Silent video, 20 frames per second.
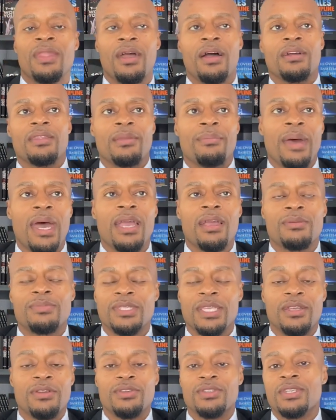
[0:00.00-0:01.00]
All right, the backup
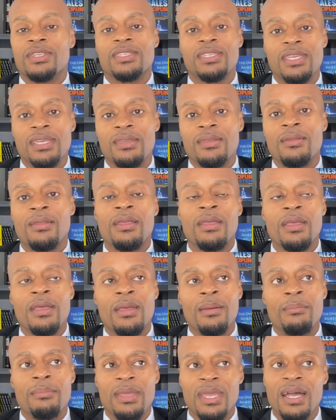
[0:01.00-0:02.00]
singers just sing.
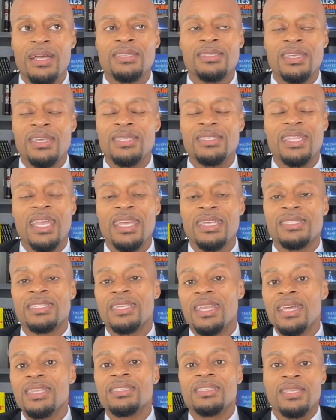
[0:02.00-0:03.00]
Beyonce's
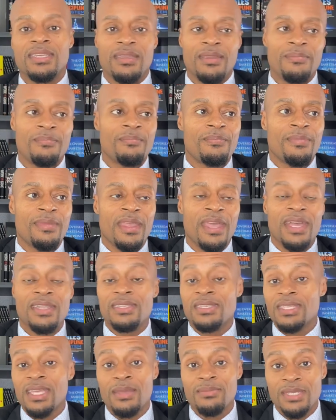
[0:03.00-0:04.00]
dancing and singing at
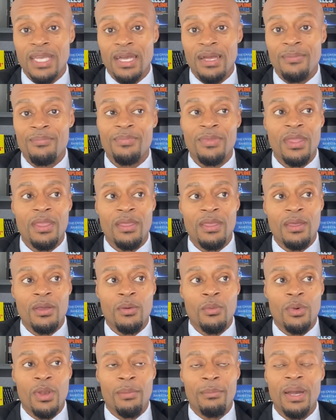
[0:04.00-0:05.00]
the same time
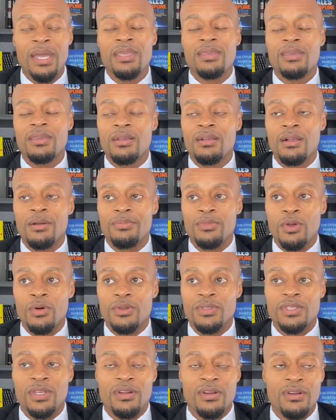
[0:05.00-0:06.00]
with a mic clipped
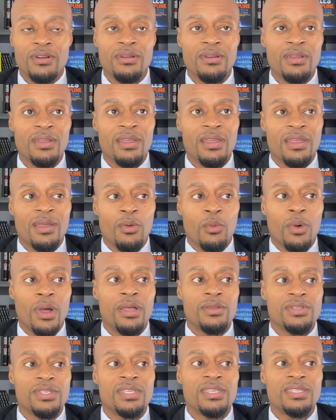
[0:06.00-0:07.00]
onto her
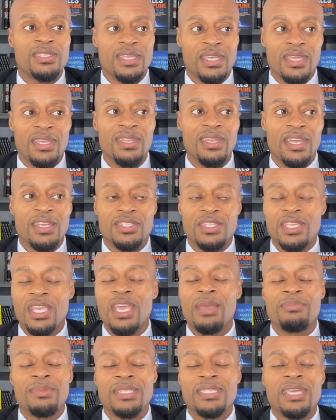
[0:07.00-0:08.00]
while she's singing, and she
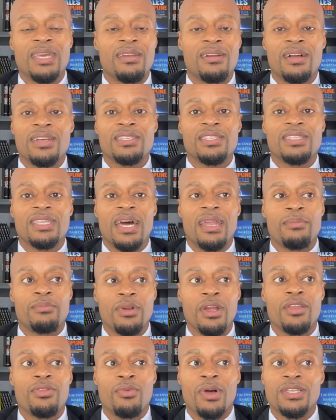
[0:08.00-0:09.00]
can't be sounding like she's out of
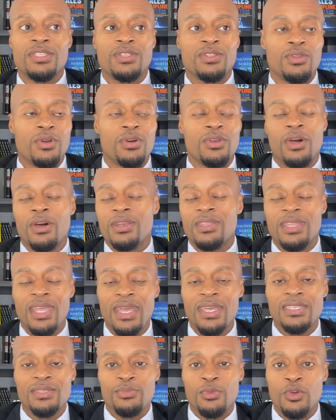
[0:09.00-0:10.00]
breath while she's doing all the
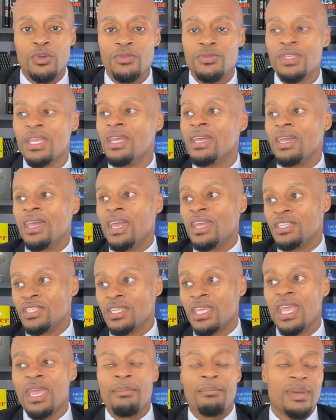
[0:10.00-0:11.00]
dance moves, and she
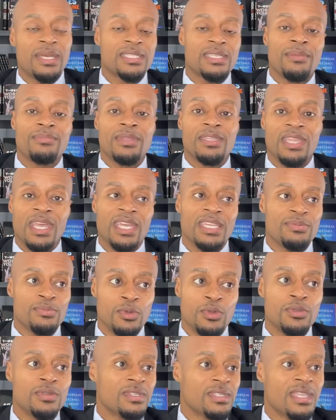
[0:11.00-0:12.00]
can't mess up the dance
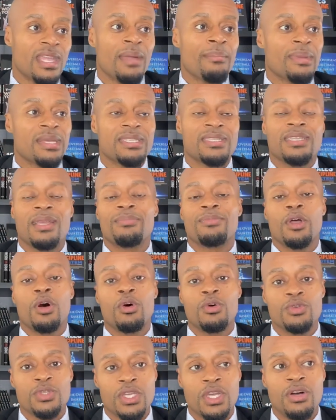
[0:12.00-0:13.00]
moves because that messes up the
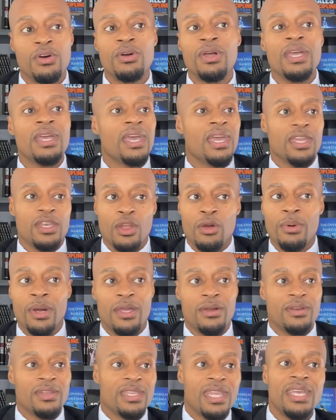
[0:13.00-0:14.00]
whole show, and
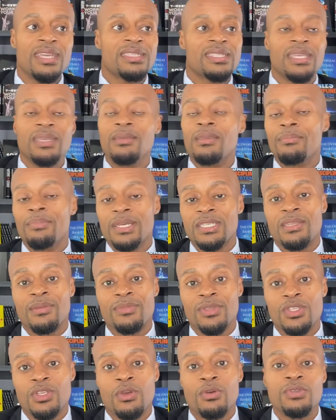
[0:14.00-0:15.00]
nobody on the dance team can mess up
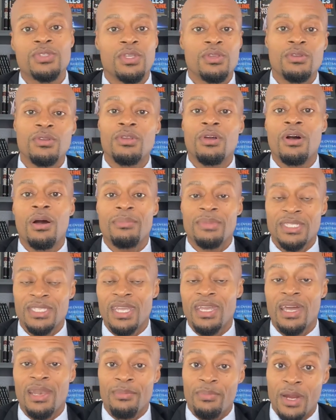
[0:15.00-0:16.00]
the show. So you know how much
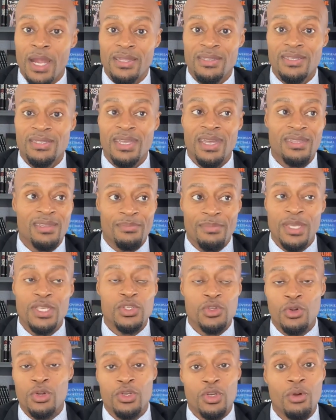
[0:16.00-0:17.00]
they got to practice that to make
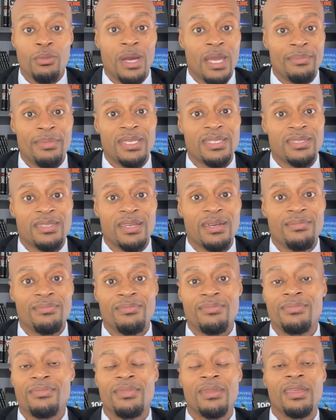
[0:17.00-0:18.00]
sure nobody messes
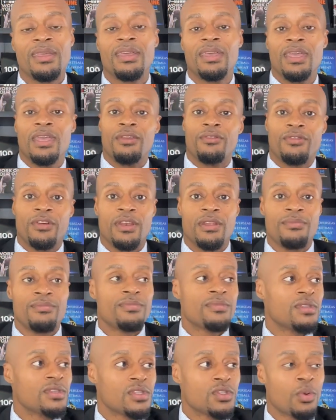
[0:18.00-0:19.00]
up in front
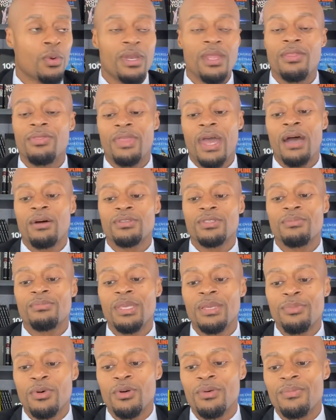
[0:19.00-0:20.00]
of 20,000
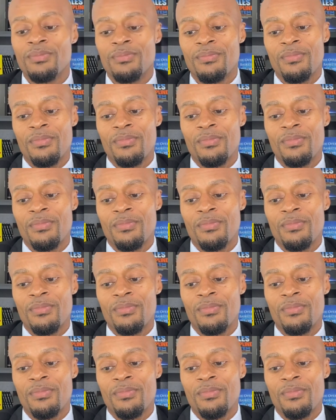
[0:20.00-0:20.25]
people?